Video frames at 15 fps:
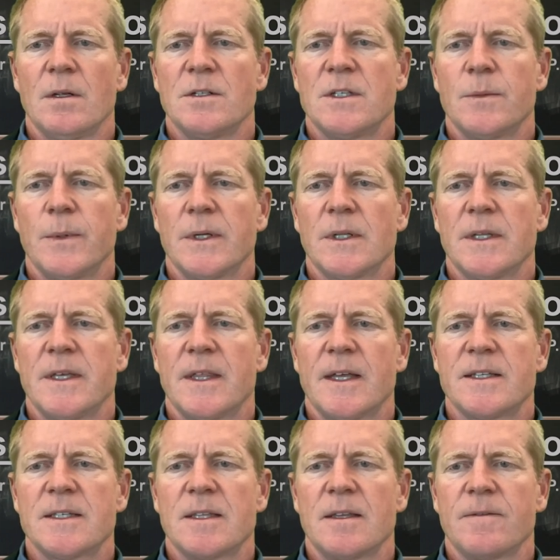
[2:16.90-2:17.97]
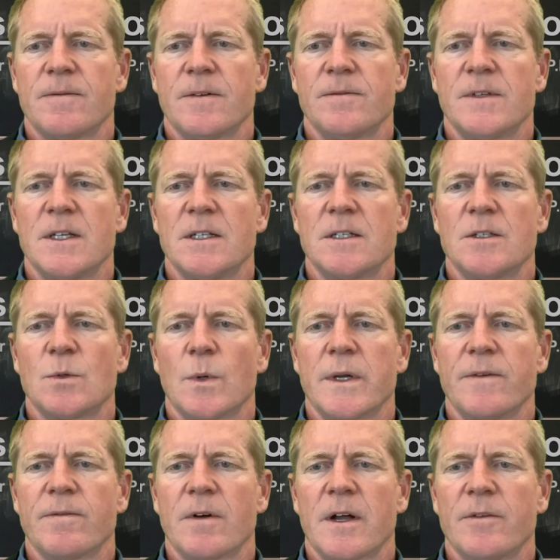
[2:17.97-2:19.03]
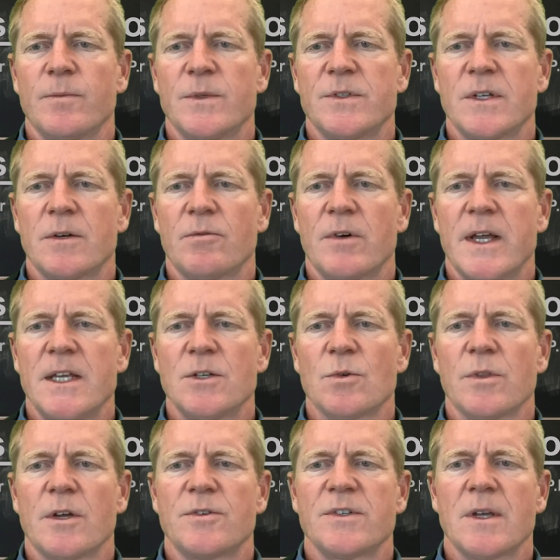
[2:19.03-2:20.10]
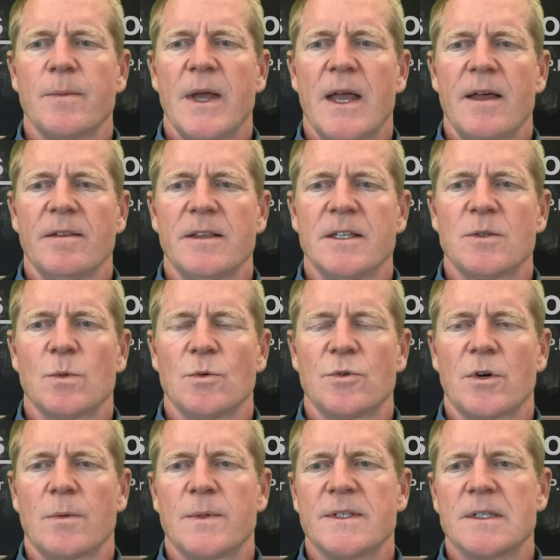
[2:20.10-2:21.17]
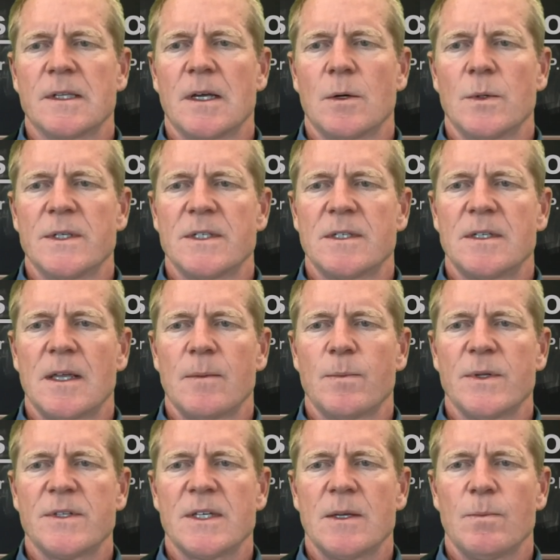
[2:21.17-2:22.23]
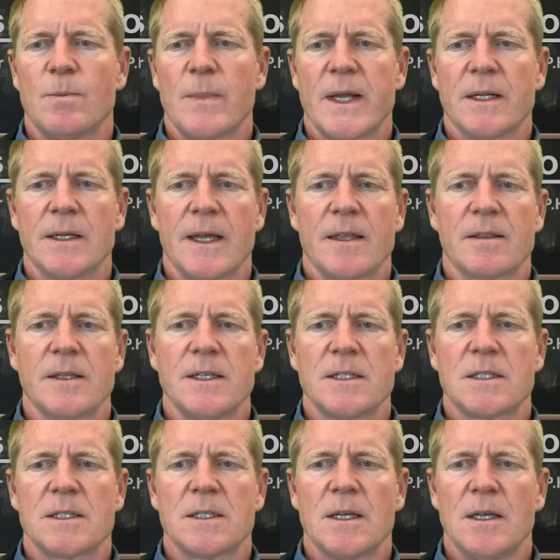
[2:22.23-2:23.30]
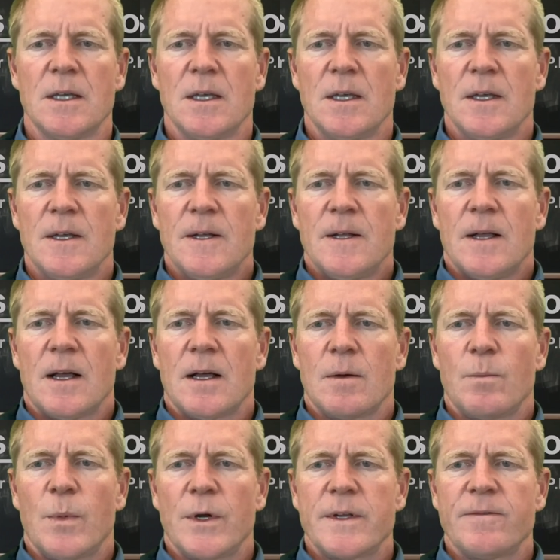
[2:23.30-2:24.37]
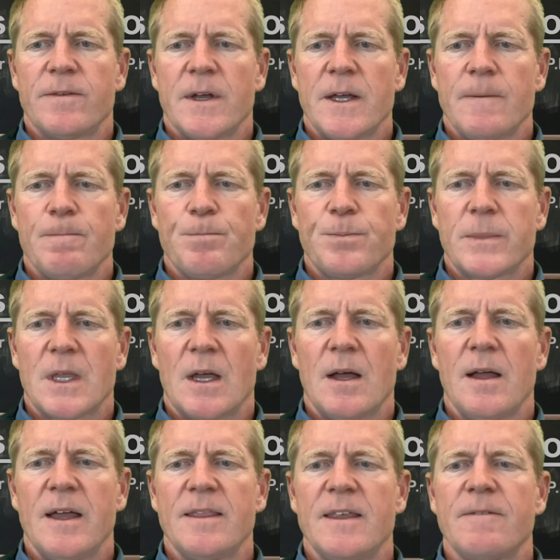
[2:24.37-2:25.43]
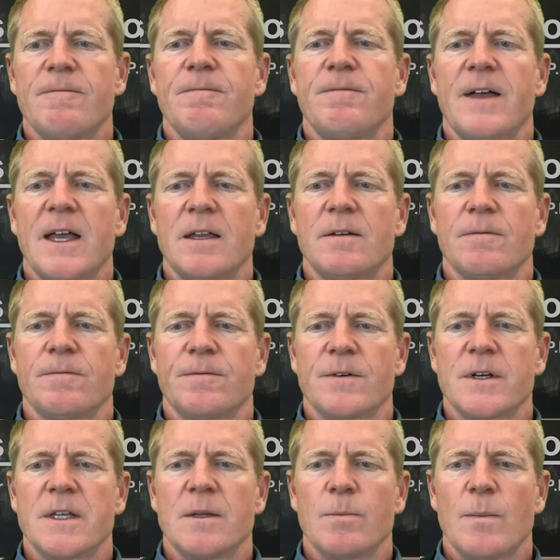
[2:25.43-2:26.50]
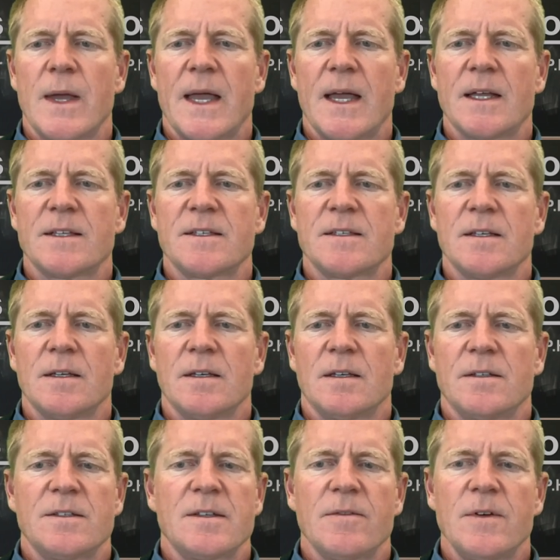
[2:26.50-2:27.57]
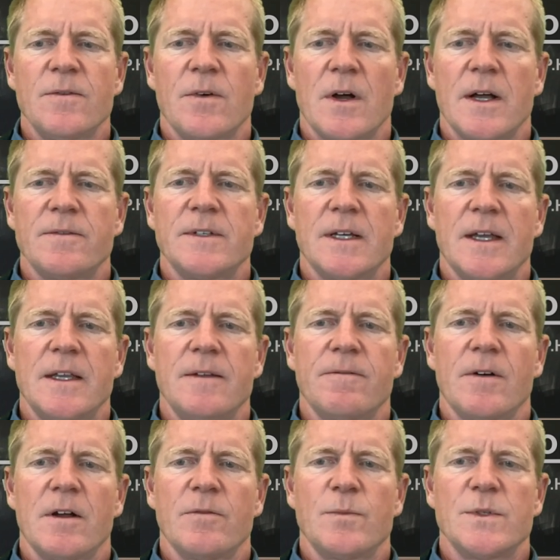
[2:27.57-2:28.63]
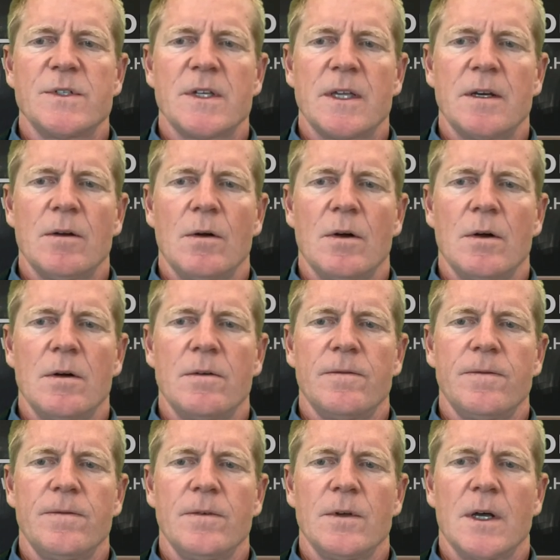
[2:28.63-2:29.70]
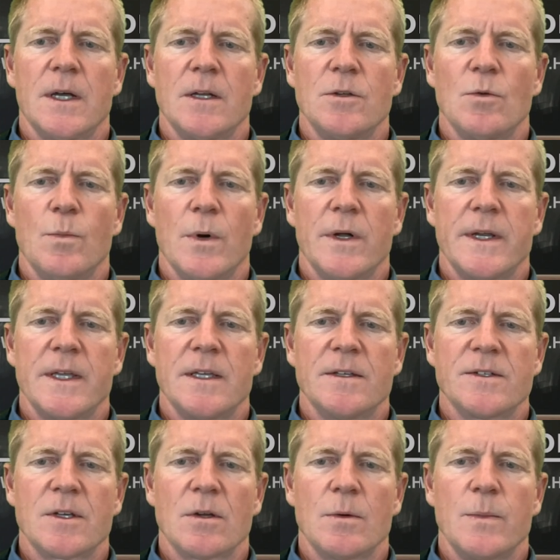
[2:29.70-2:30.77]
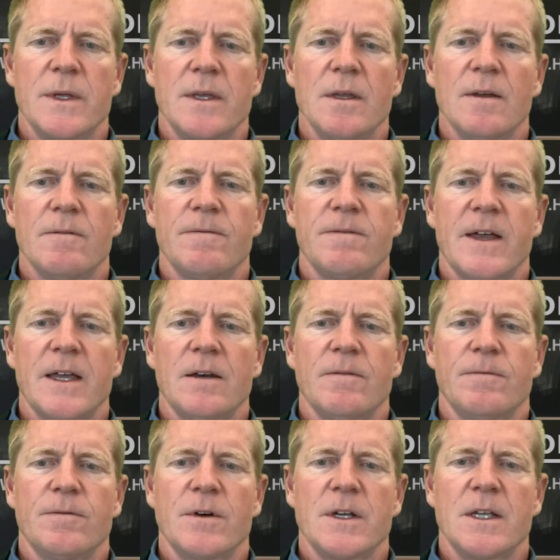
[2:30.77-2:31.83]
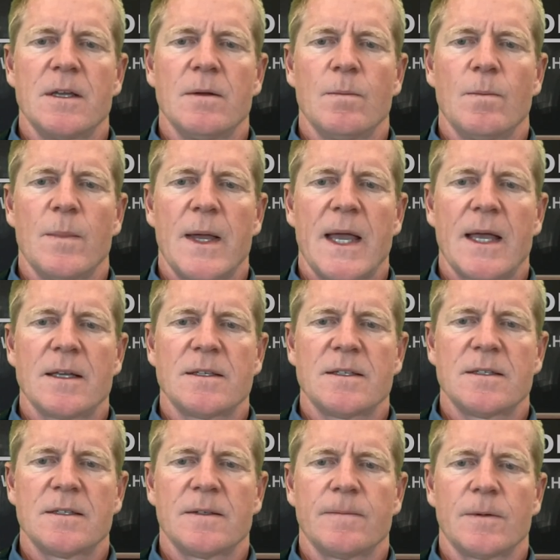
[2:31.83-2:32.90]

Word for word: Typically, that's in the 15 to 25% range, although some athletes will drop as low as 10%, male athletes, uh, body fat, uh, and then fat free mass. 75 to 85% of uh, your body is going to be fat free mass.